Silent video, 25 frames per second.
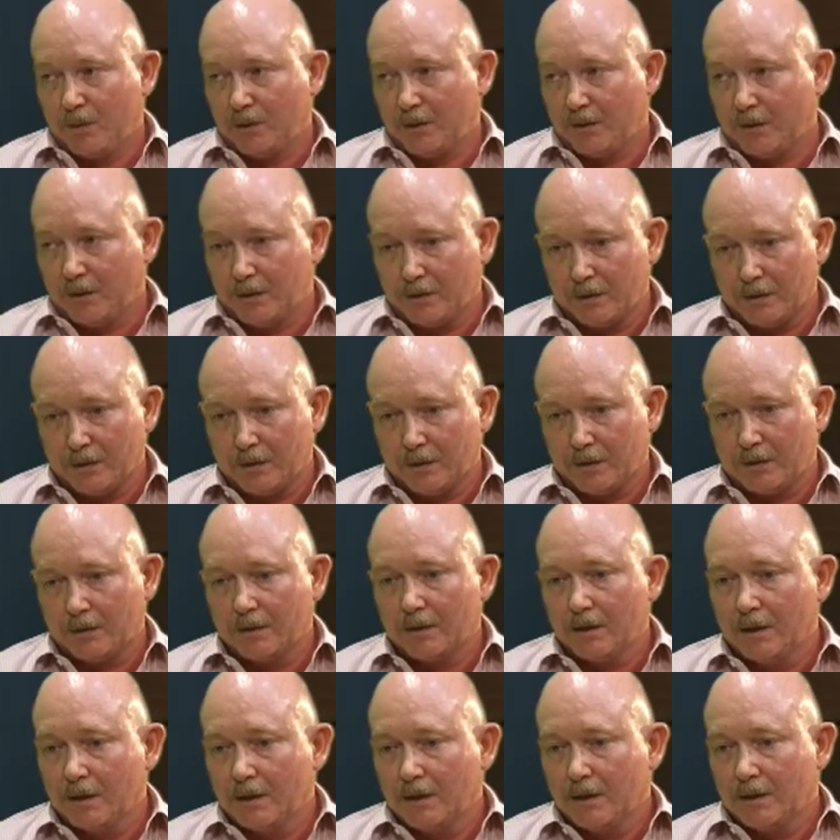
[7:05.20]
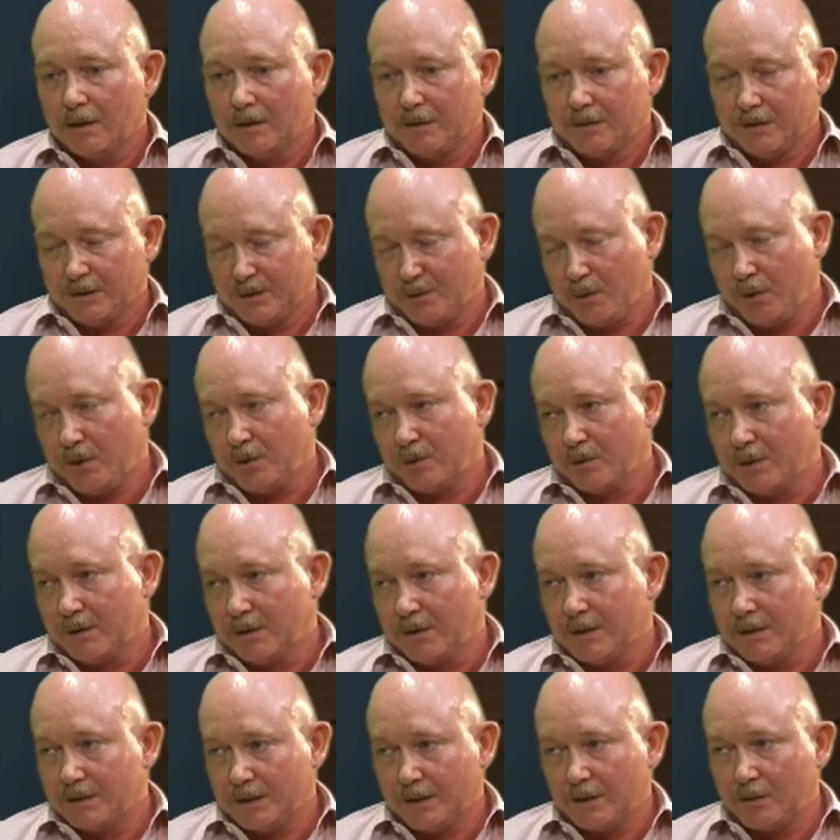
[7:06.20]
and you don't respond
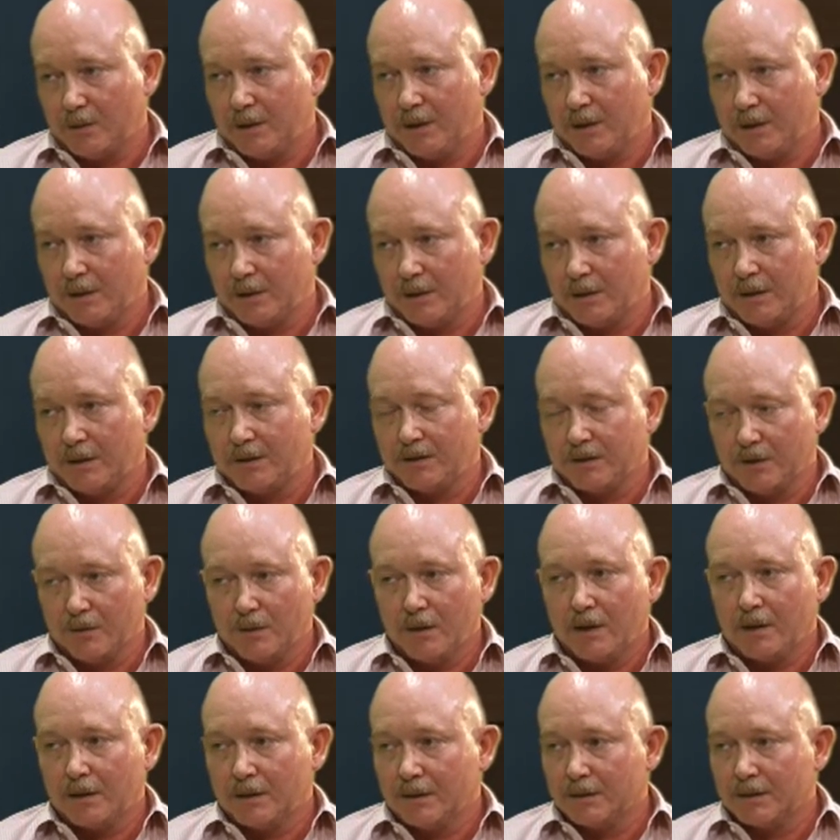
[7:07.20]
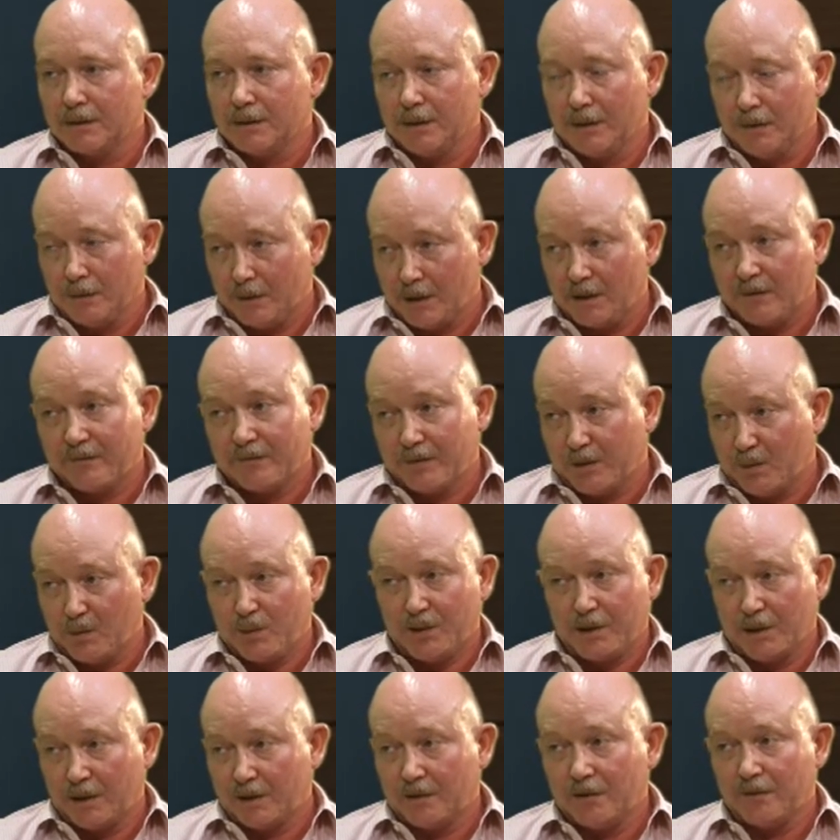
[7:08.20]
within 10 working days, you have to
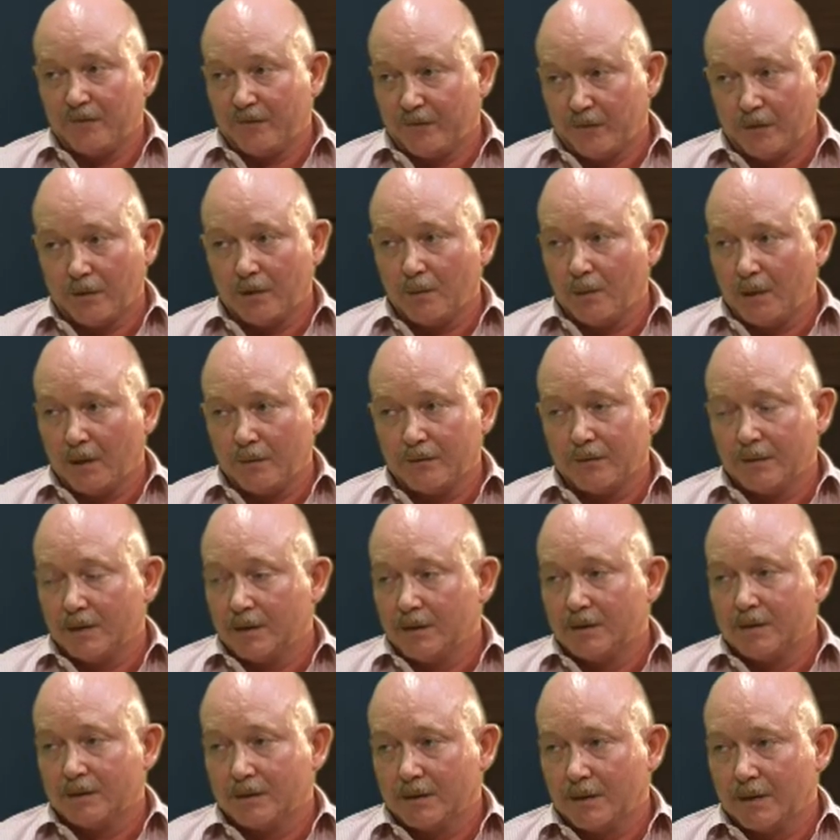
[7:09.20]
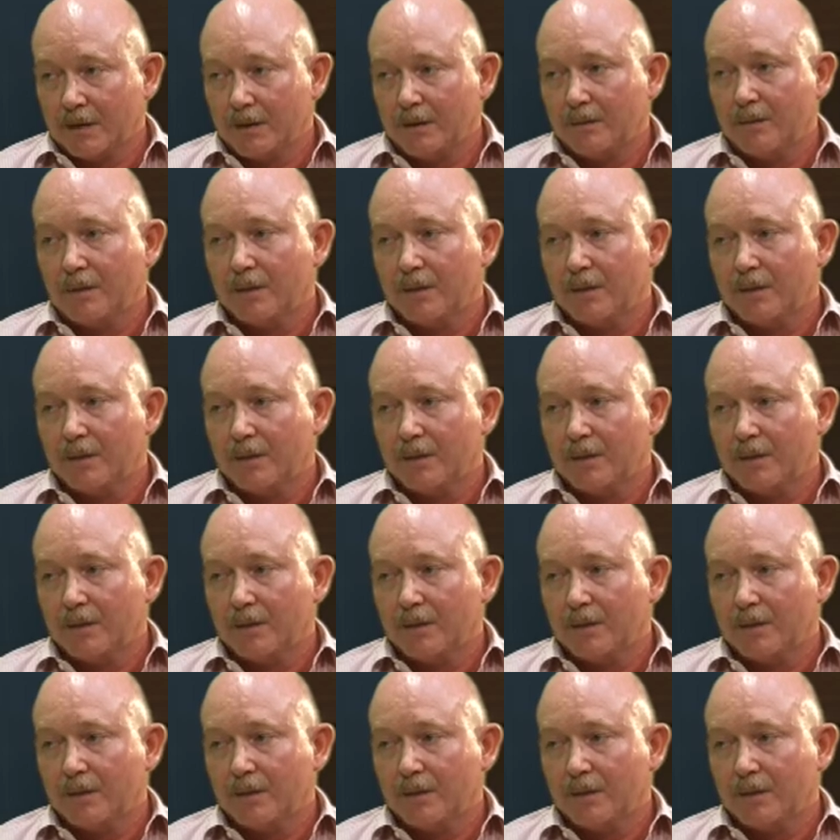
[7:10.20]
pay the full amount that he's claimed.